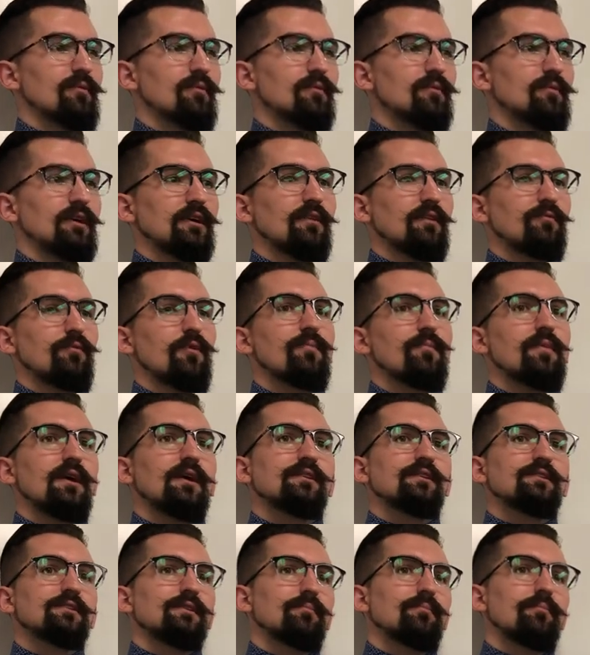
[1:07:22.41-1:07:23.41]
Like if we
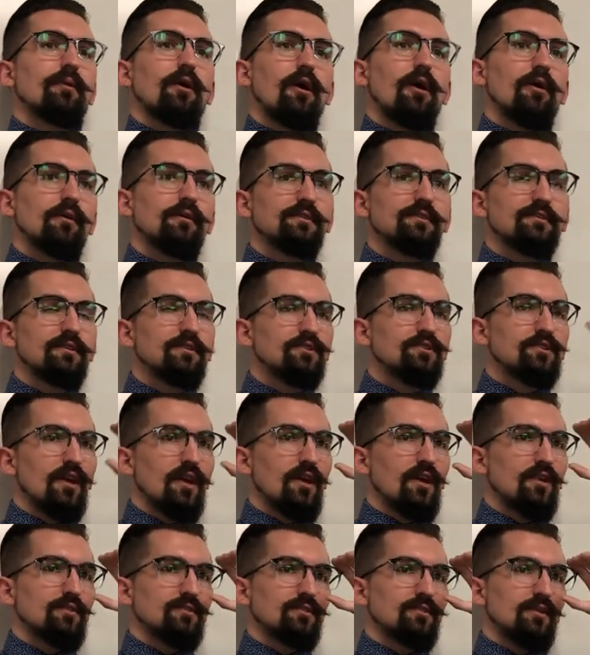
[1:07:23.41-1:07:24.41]
make some policy
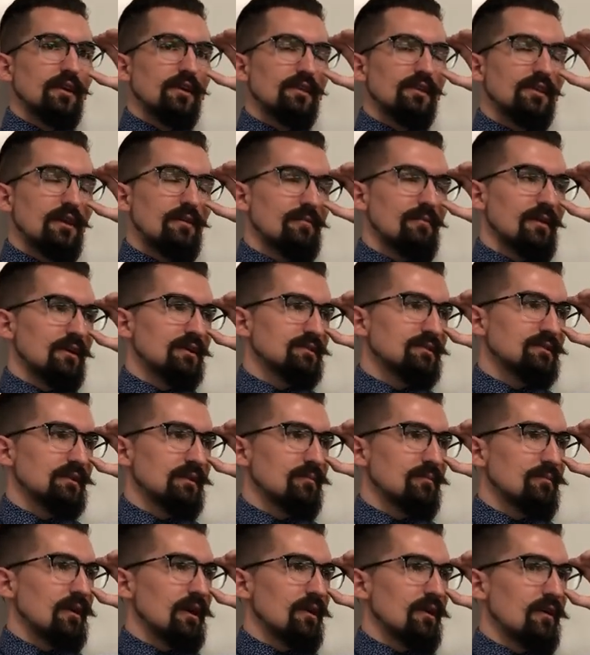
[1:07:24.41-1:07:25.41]
change, like they make
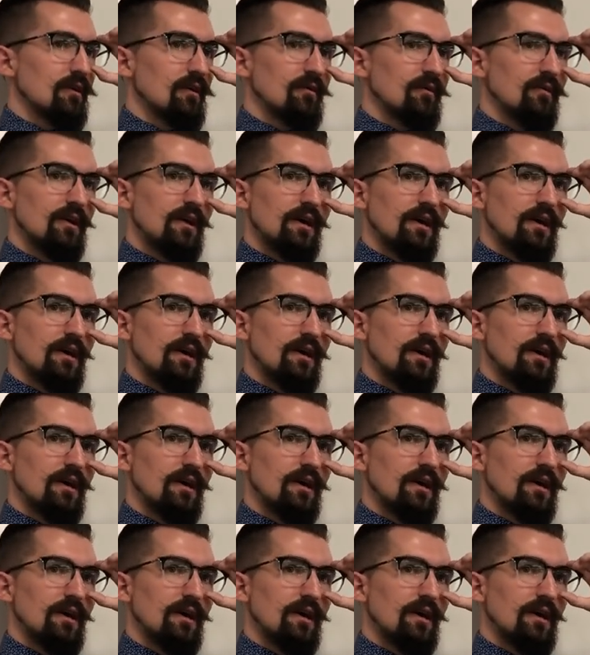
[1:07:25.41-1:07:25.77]
some, I don't know,